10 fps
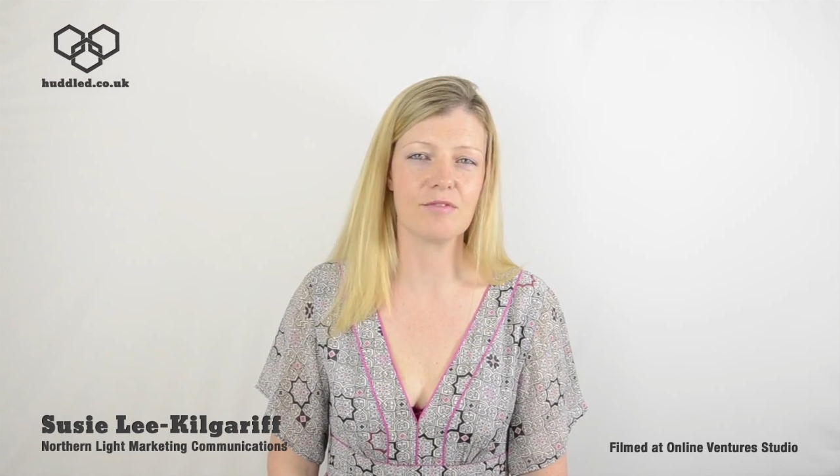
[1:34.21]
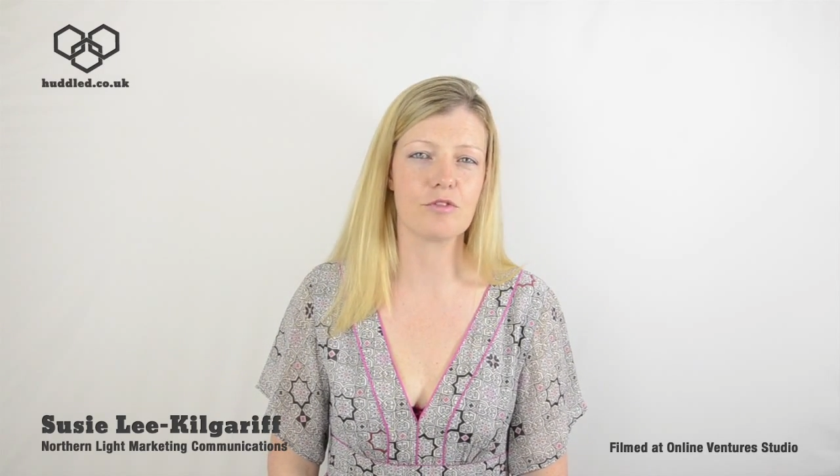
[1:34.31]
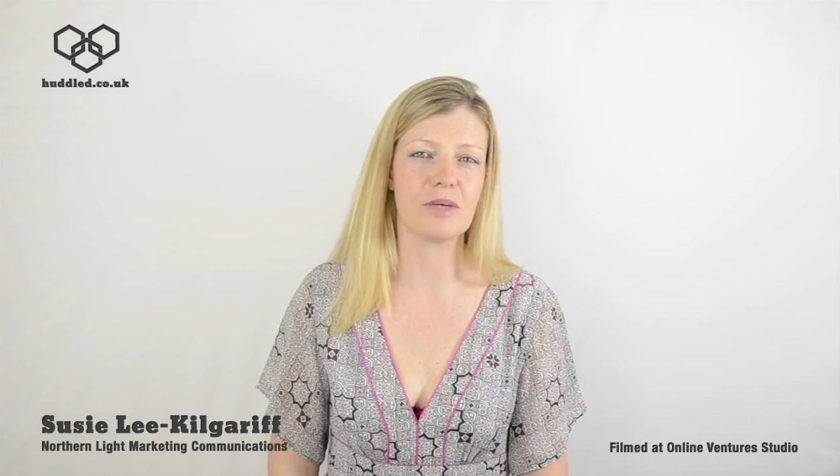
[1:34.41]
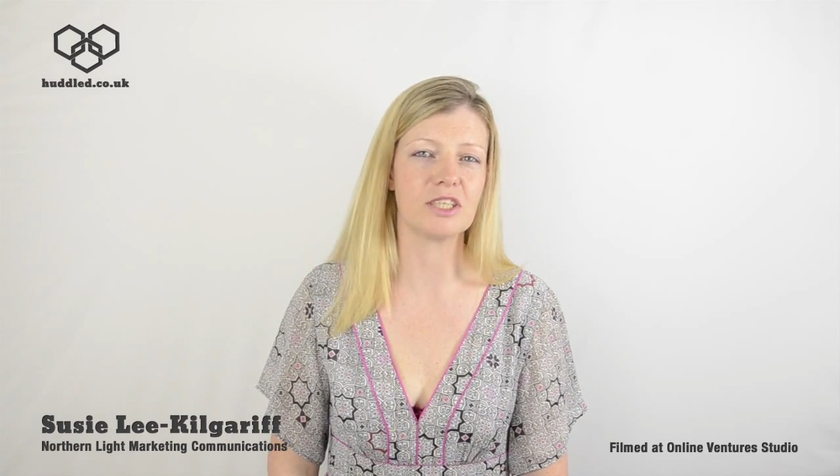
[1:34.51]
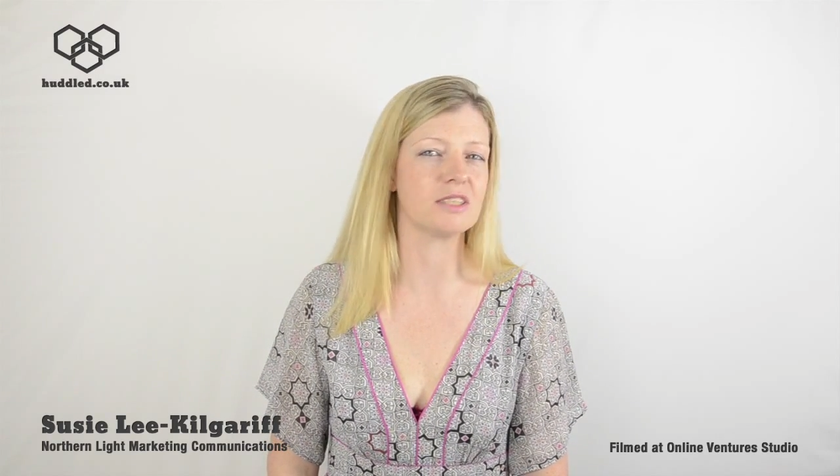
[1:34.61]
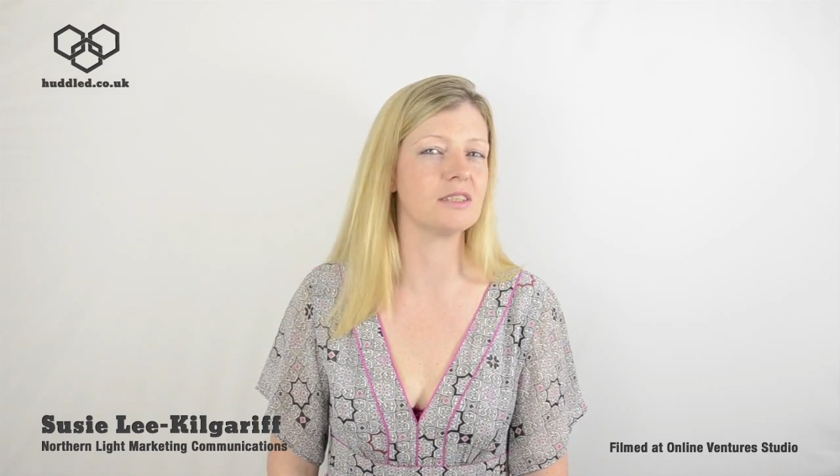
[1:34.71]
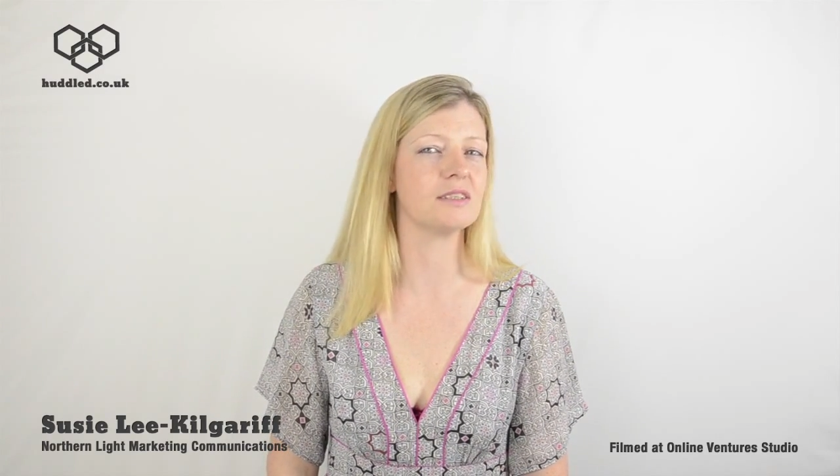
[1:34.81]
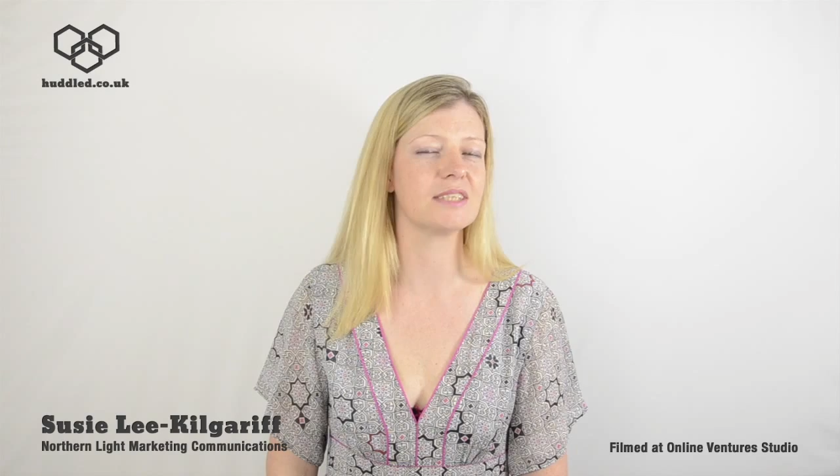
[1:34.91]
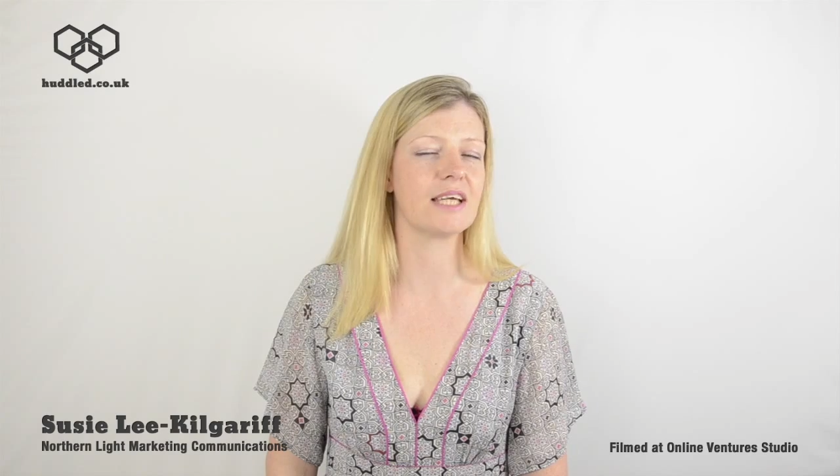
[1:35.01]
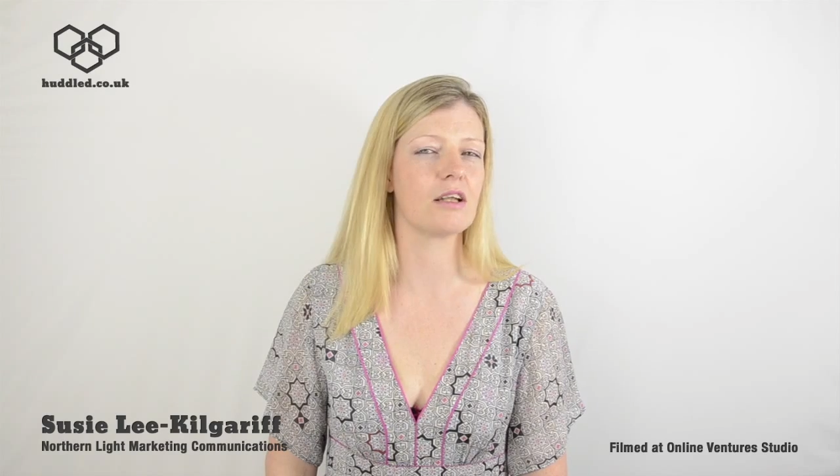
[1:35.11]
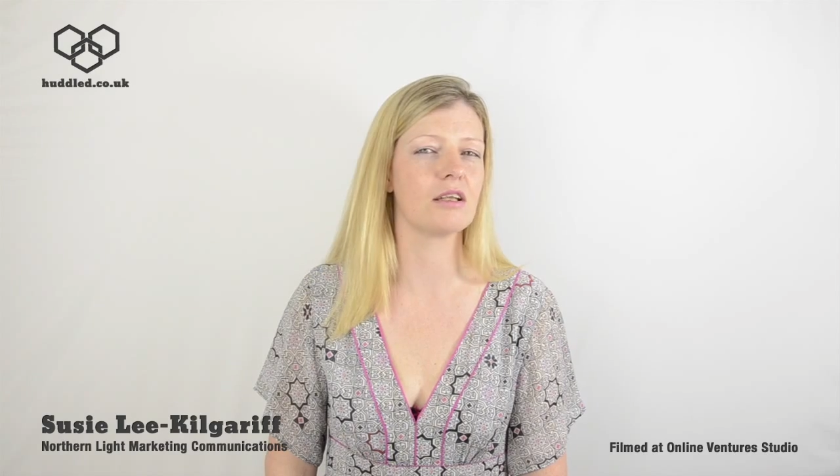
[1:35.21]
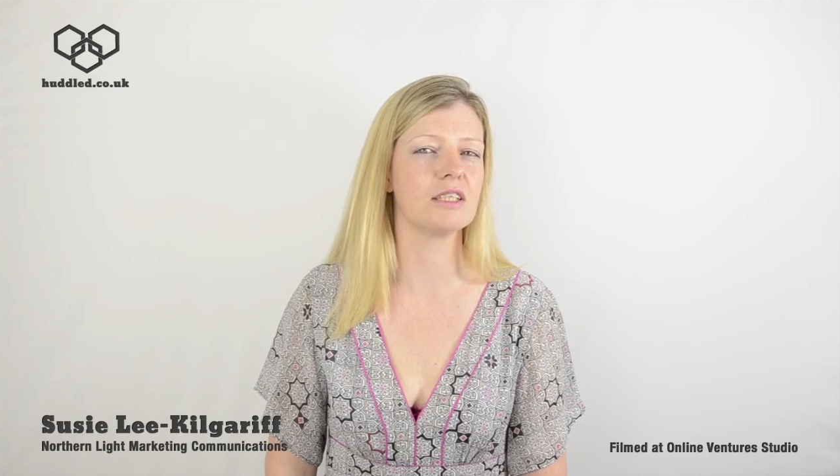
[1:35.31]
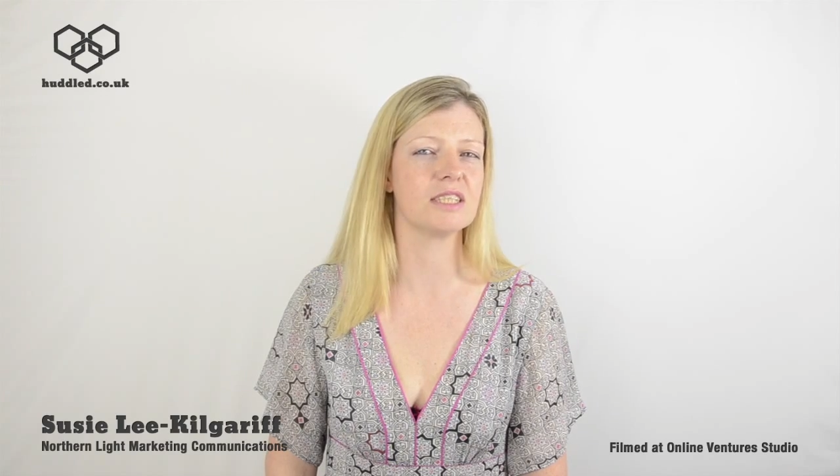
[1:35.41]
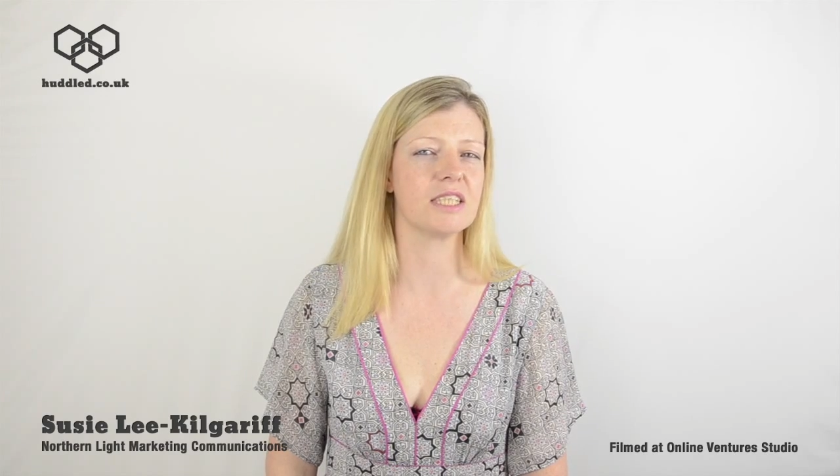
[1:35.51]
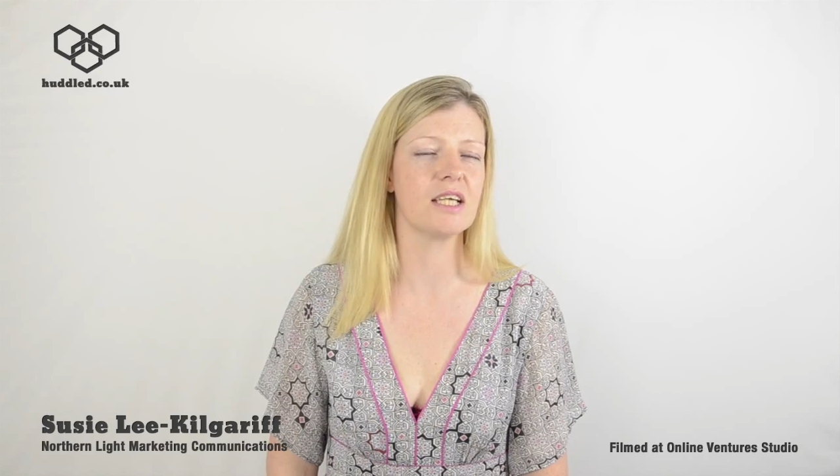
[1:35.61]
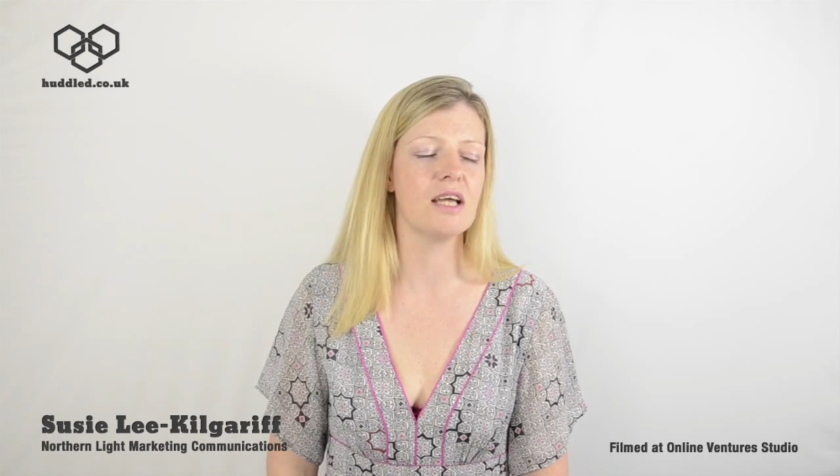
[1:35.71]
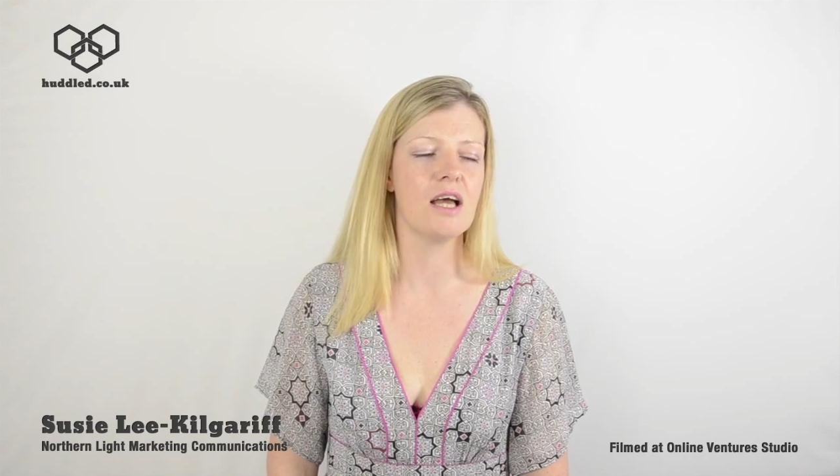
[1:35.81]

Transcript: information technology,